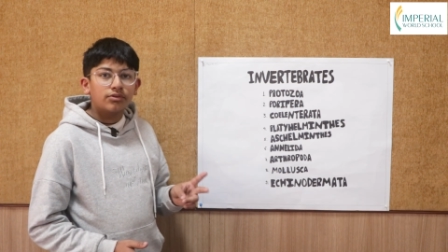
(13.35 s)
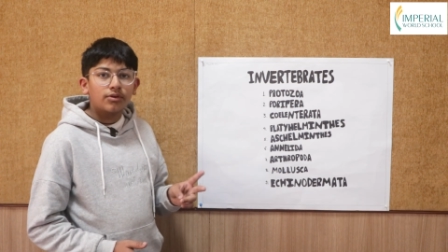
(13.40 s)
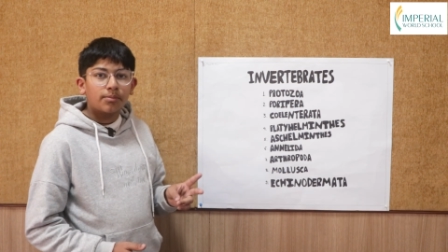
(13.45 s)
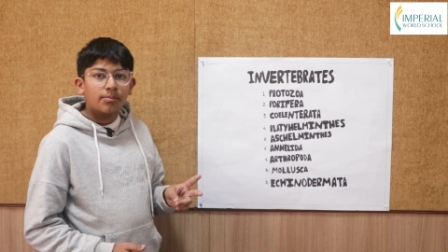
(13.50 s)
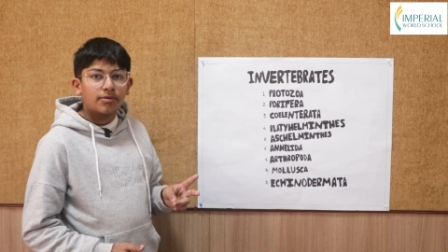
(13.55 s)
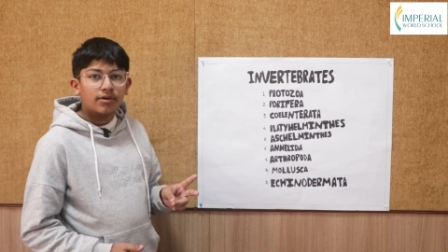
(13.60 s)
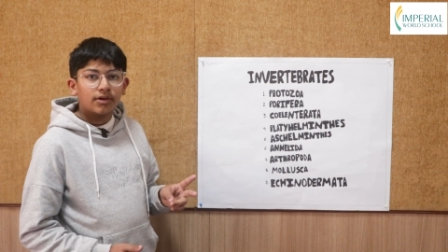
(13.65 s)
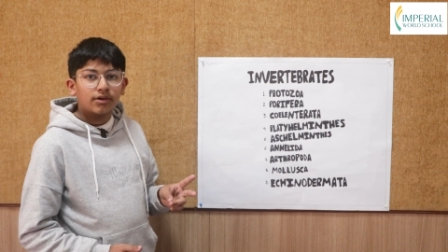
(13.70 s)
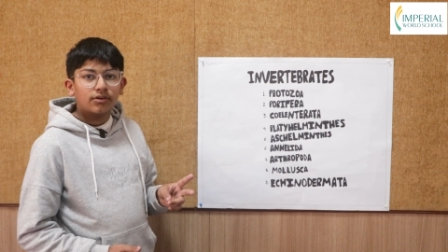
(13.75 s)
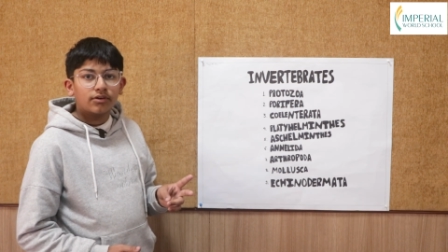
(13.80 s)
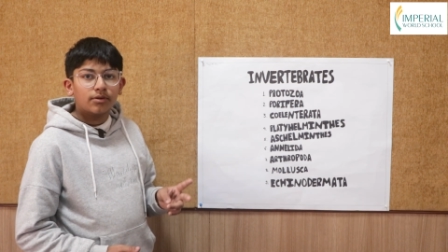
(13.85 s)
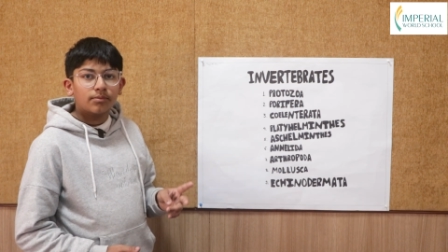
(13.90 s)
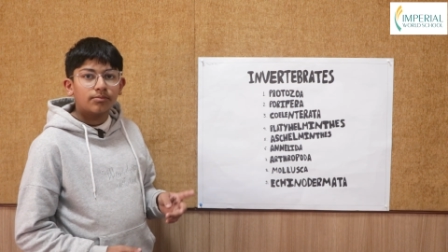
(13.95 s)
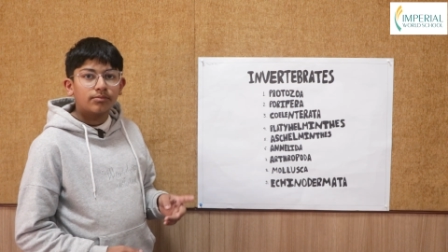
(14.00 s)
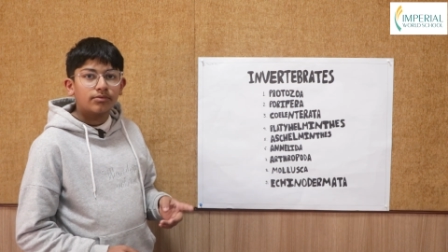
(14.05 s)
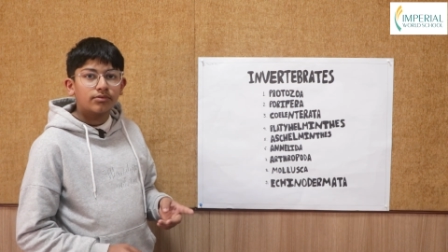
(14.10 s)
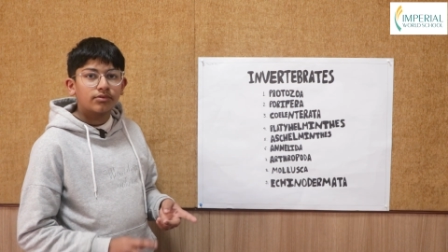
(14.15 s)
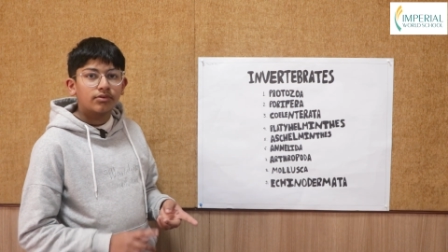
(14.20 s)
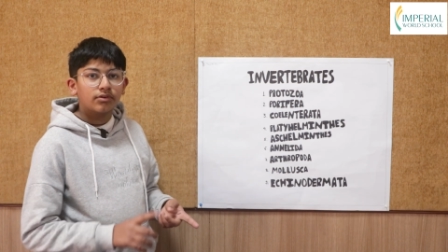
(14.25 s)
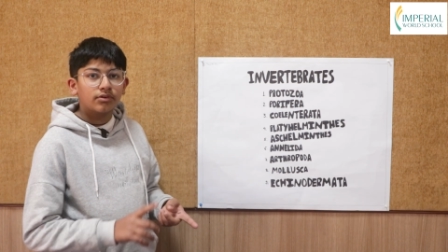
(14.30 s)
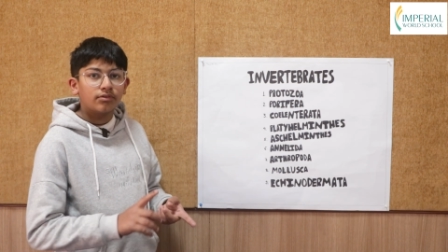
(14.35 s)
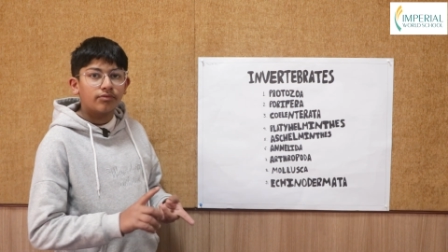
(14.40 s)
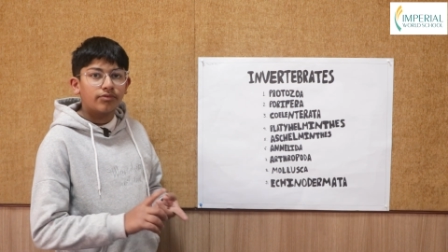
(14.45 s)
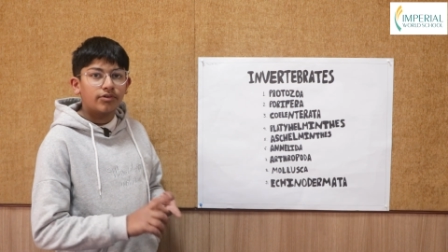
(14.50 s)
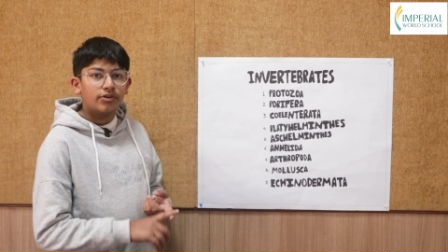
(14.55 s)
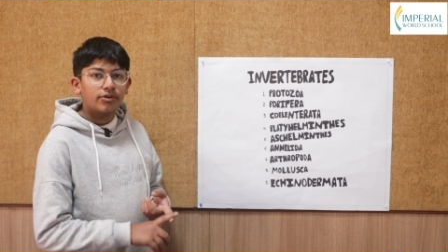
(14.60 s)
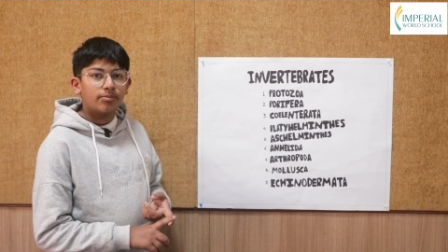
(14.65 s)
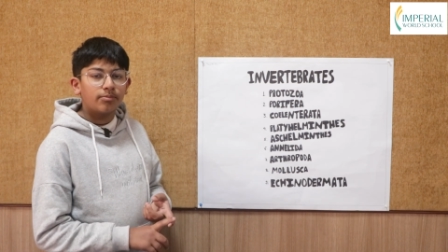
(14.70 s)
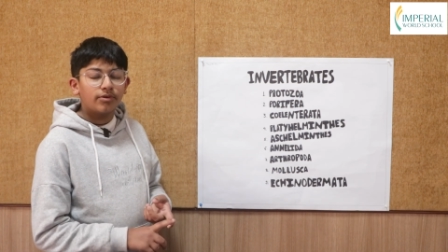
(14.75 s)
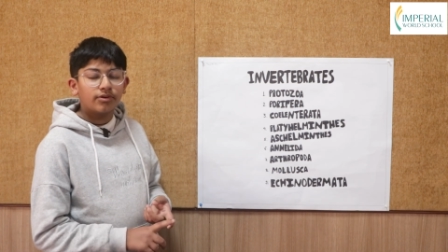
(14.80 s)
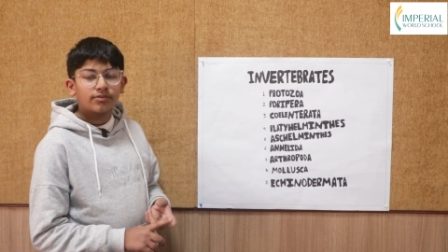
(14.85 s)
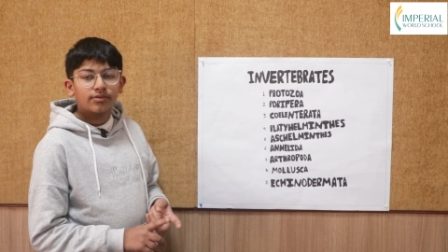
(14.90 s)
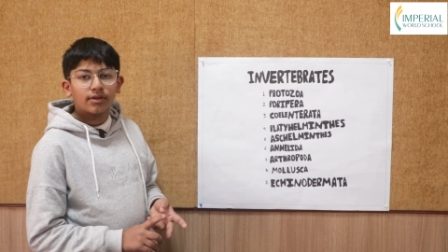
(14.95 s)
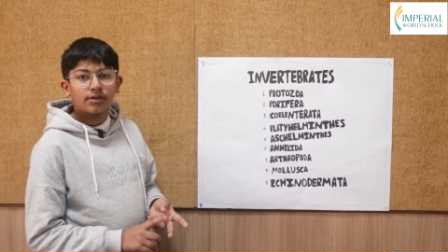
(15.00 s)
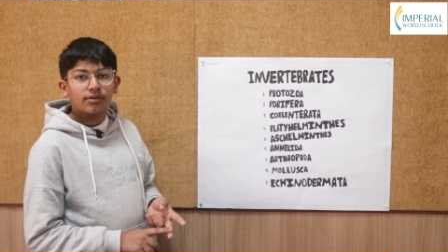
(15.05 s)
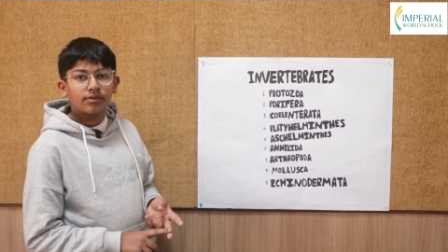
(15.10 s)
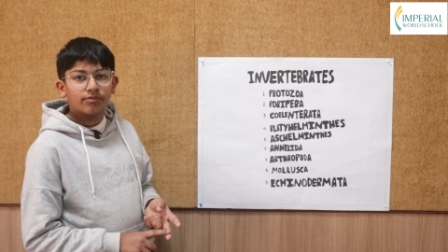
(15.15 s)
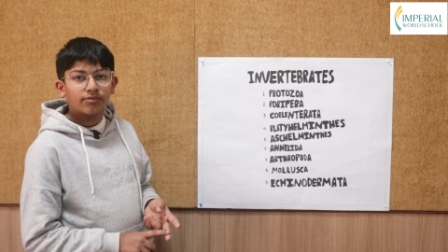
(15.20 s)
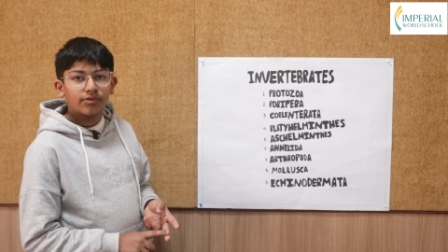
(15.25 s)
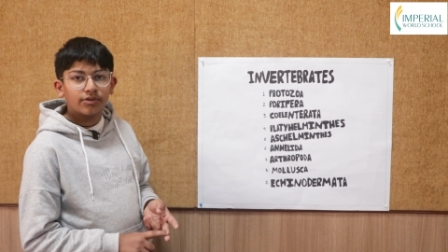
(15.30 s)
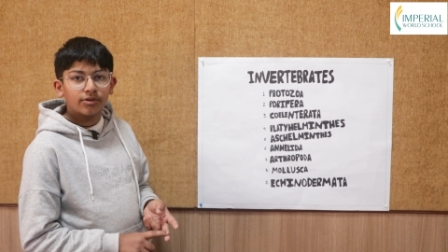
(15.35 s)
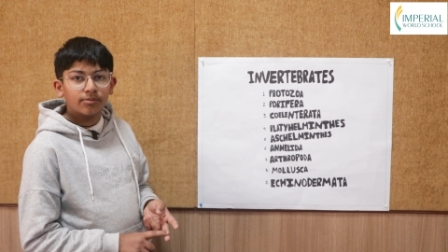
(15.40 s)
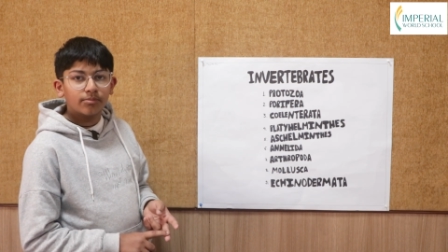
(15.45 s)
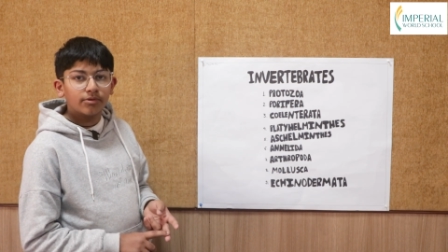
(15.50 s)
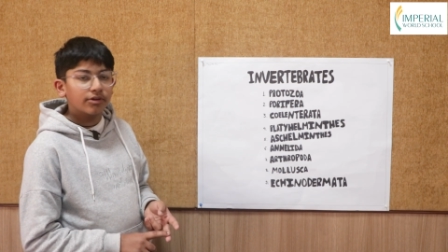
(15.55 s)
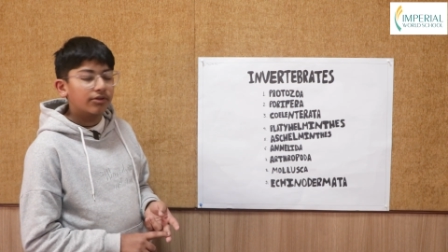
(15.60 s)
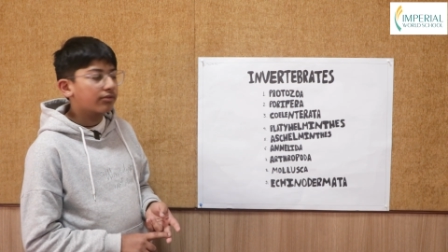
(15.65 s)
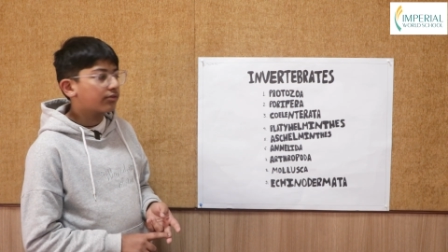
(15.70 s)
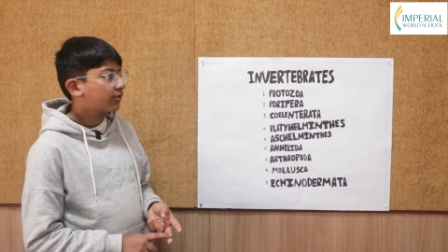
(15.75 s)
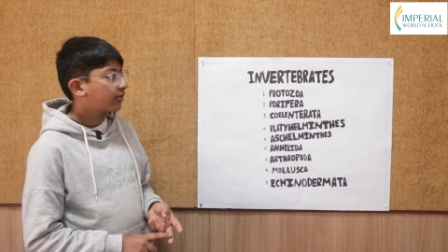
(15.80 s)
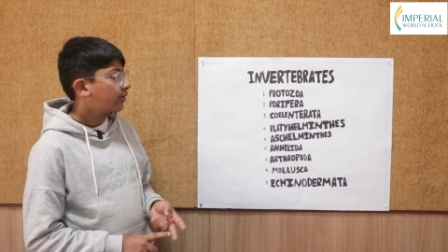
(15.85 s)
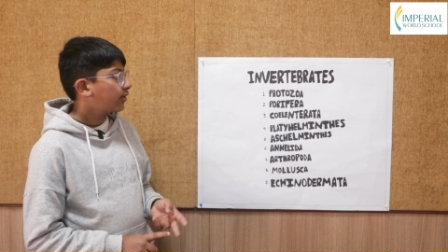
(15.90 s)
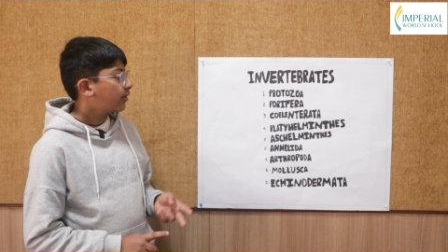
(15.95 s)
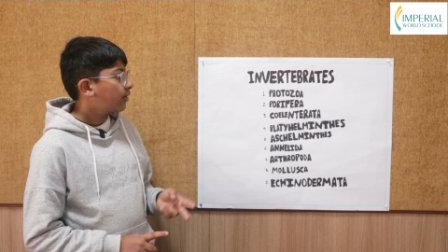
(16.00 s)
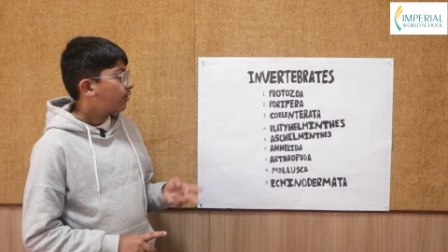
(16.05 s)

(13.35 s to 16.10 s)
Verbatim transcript: subkingdoms, vertebrates and invertebrates.